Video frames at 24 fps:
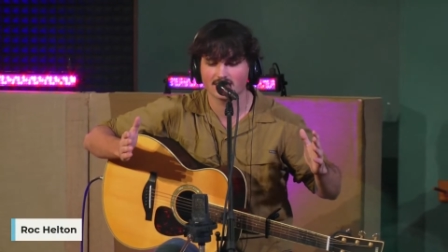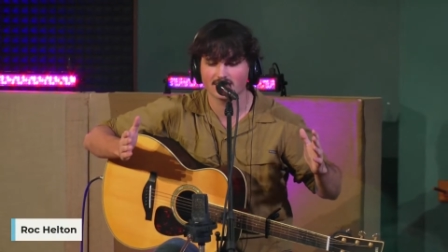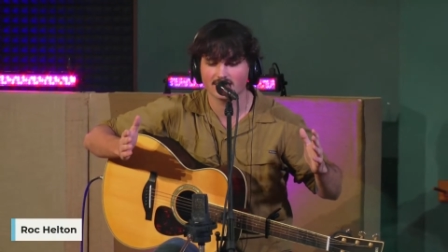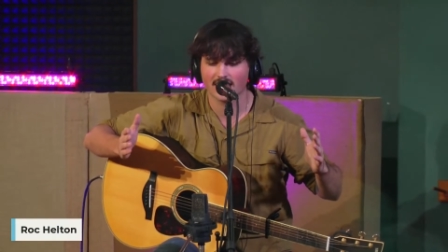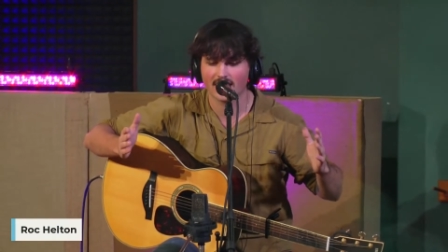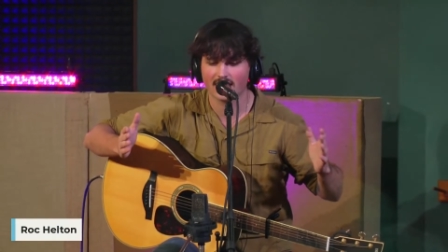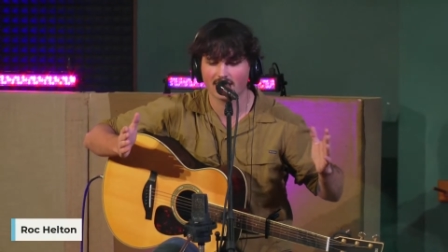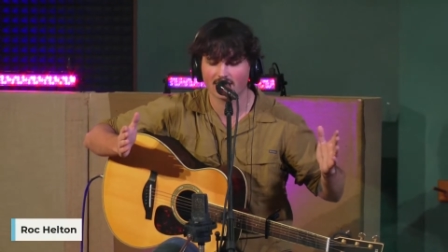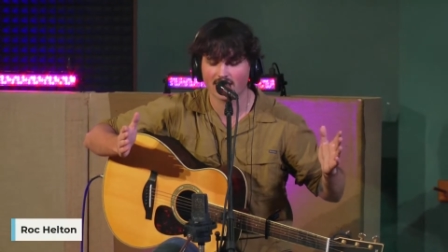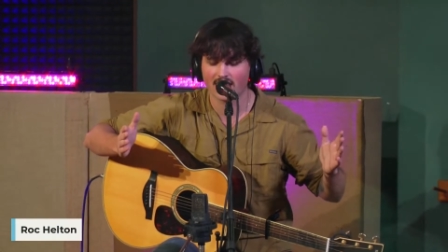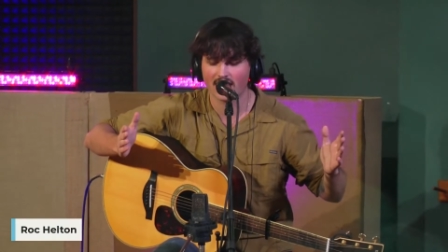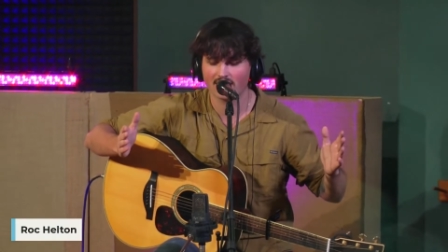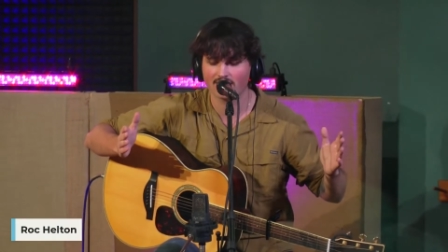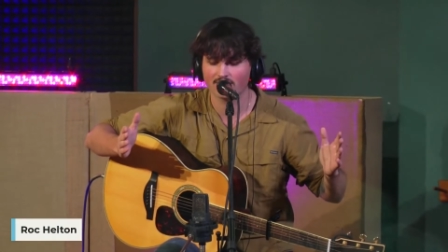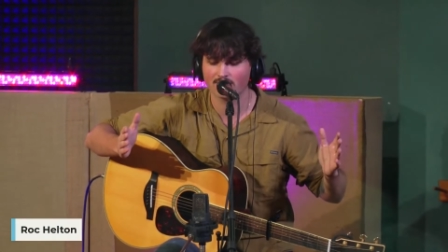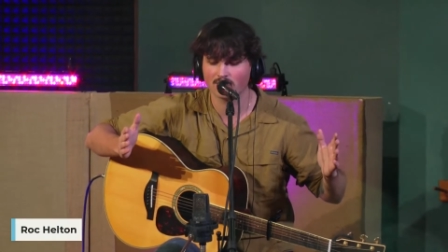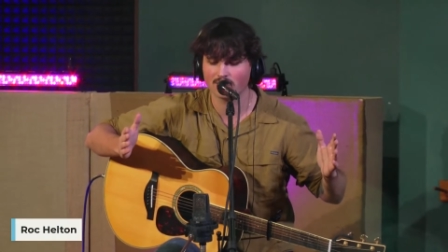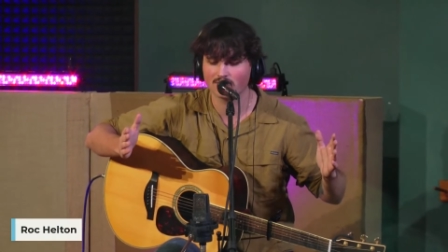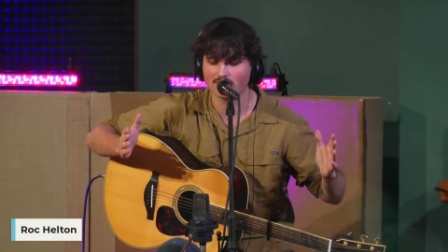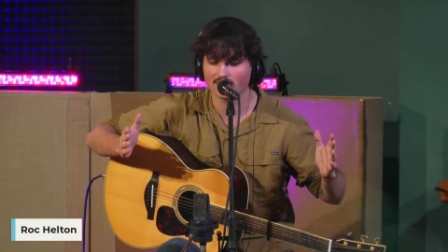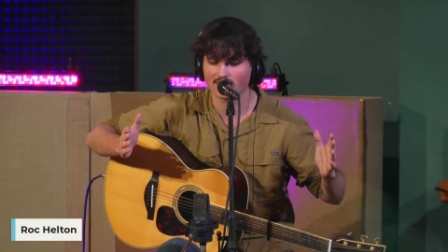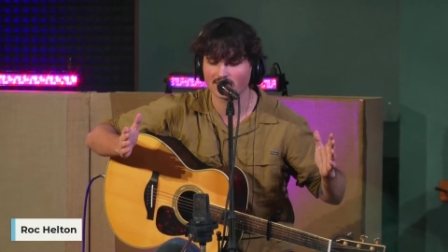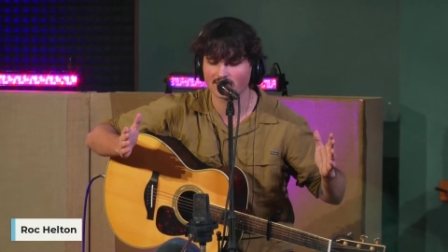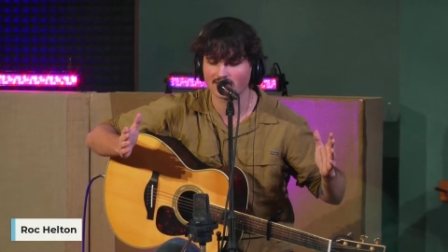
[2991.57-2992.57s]
that live
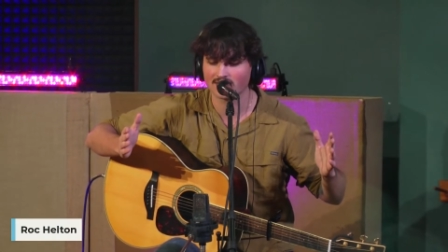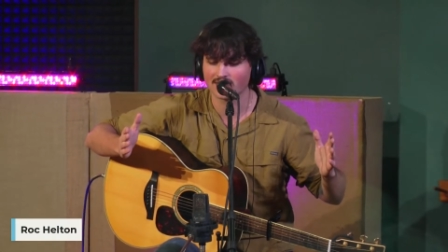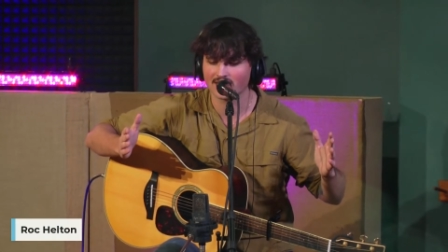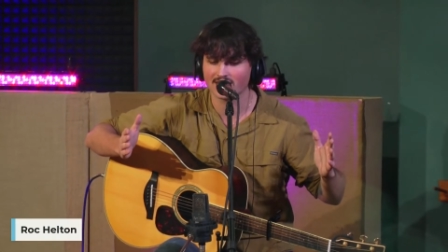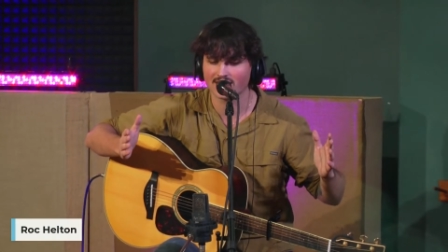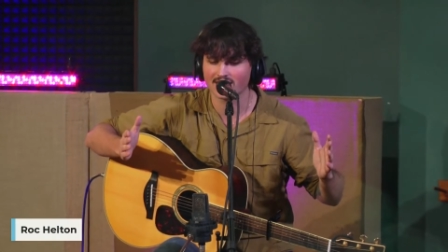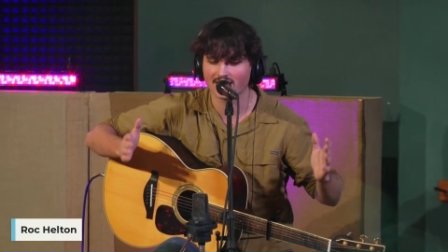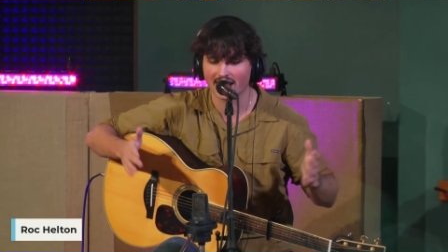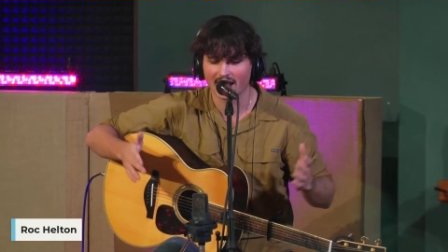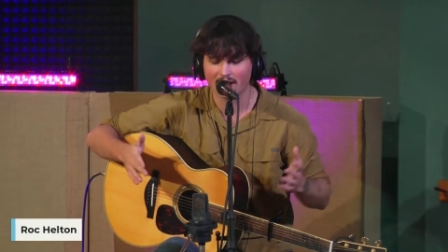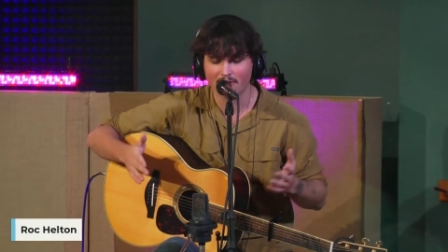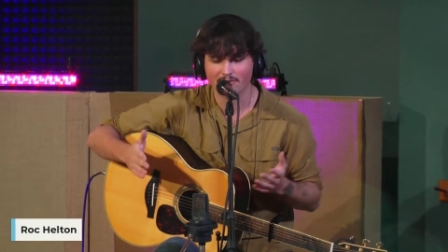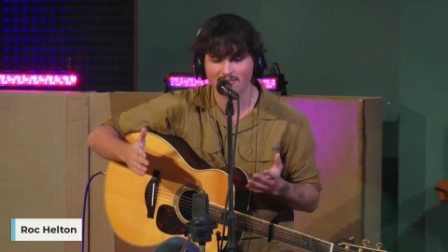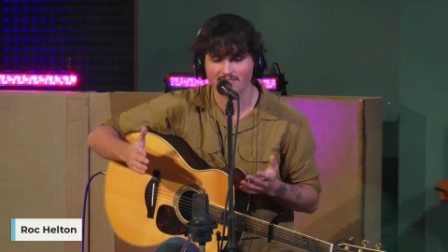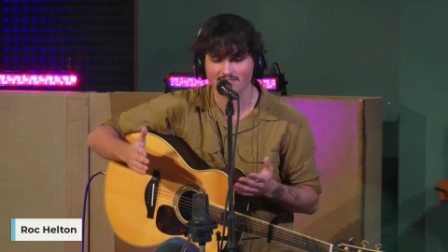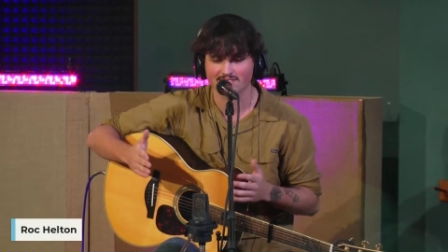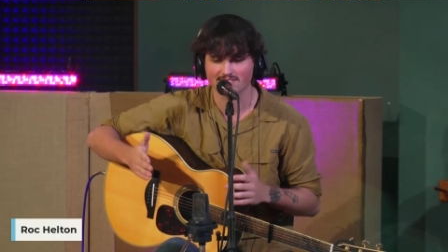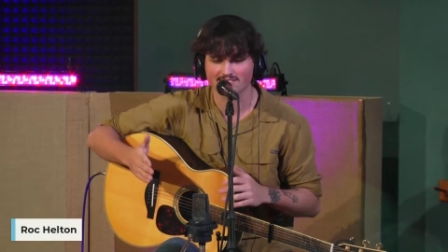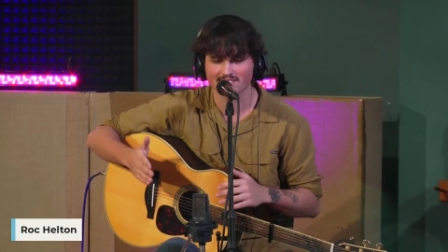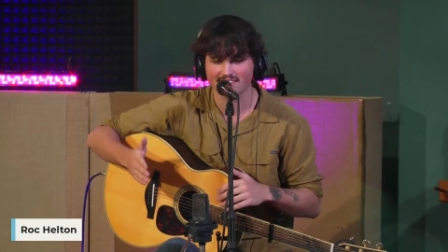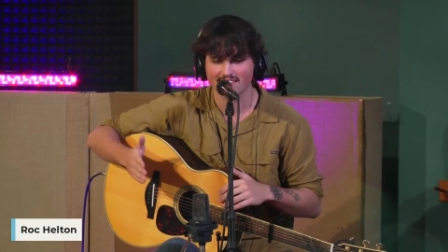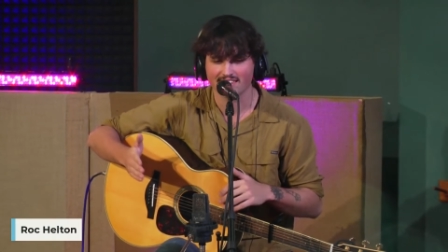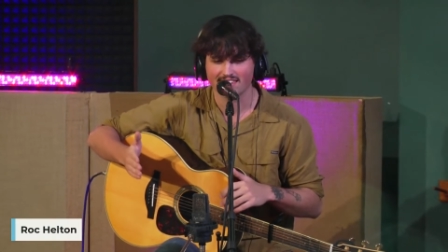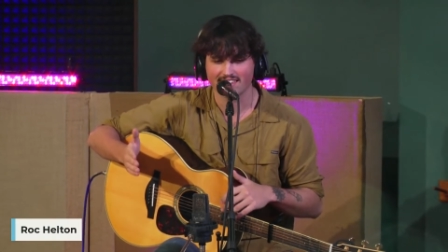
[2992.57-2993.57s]
music scene, and I
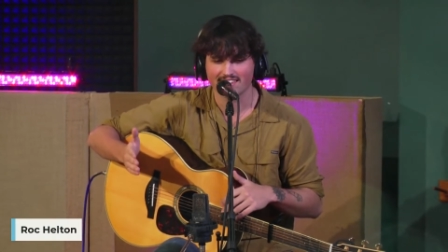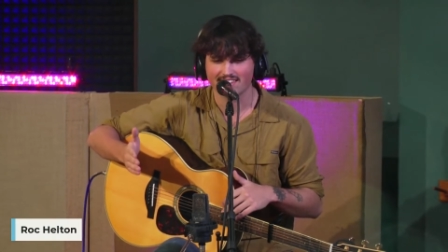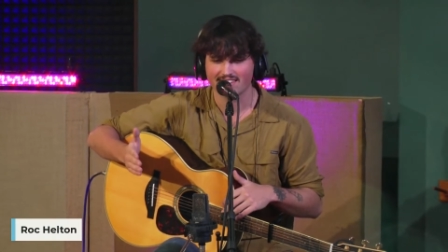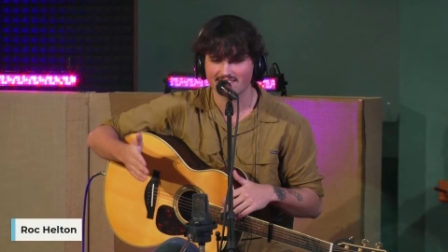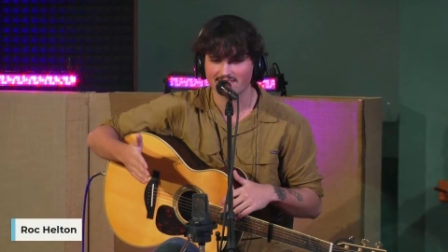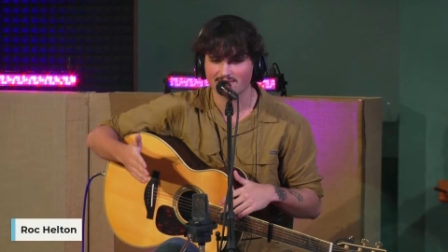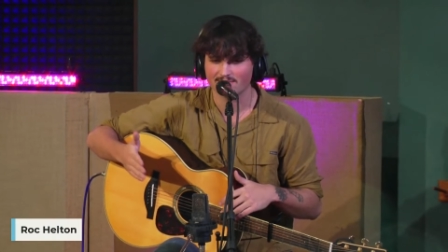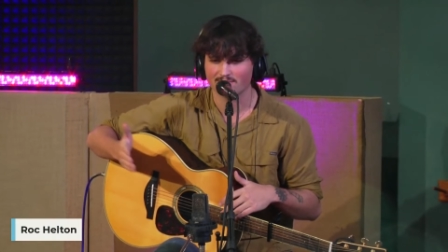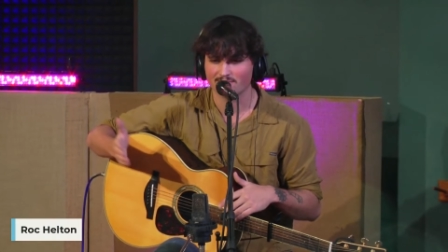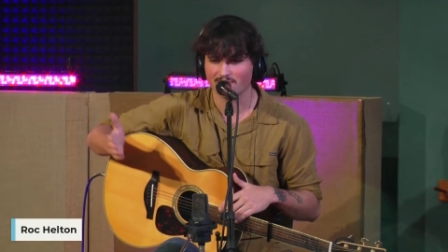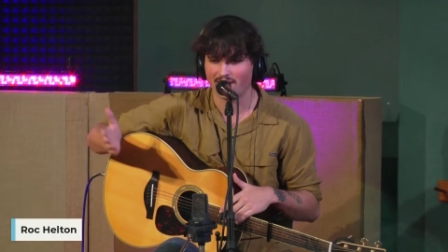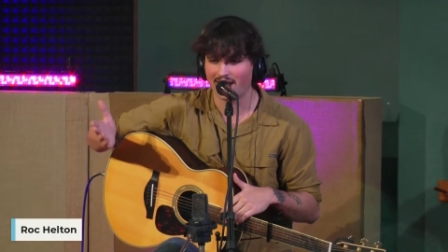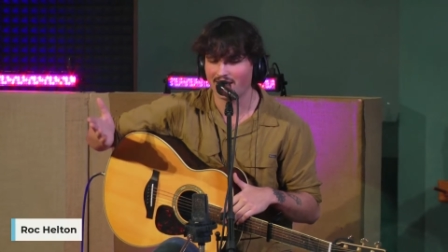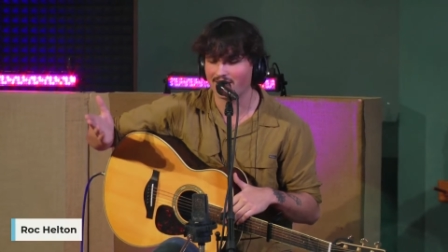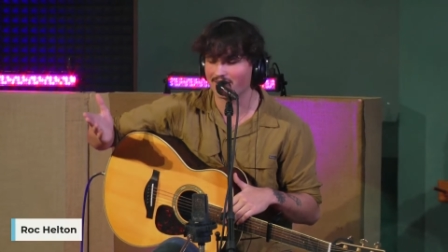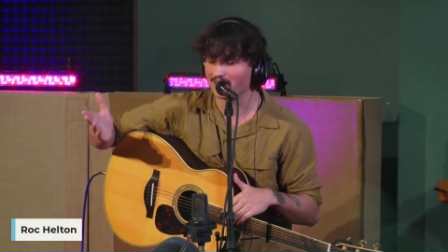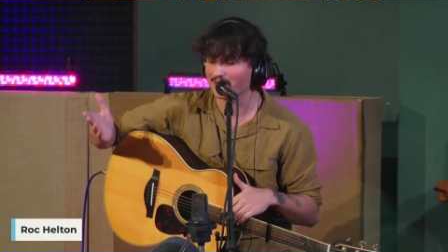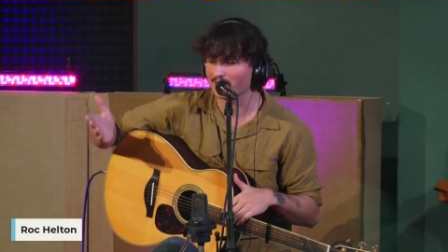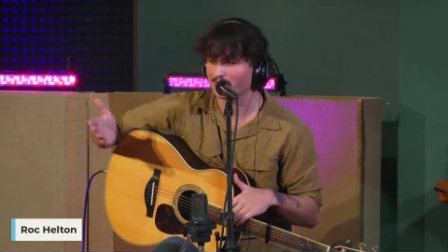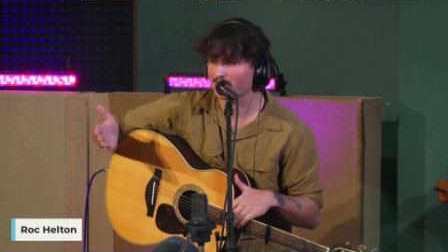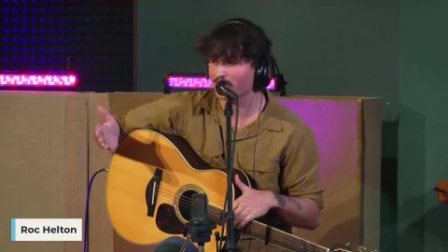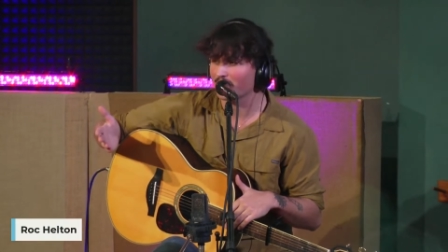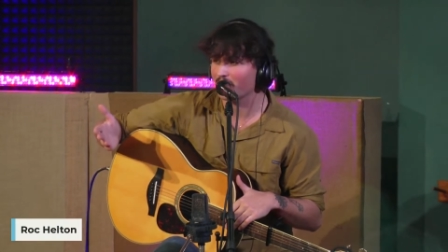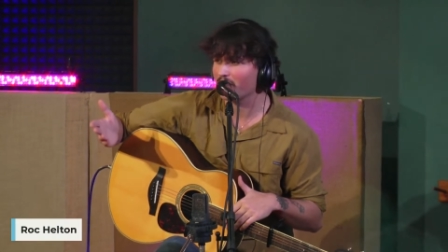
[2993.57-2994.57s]
don't
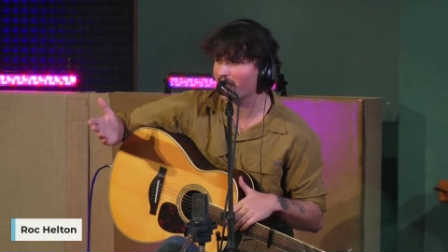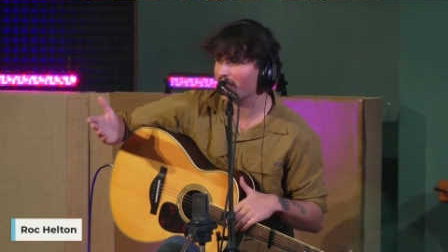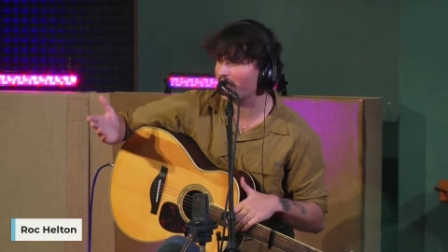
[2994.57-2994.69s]
even know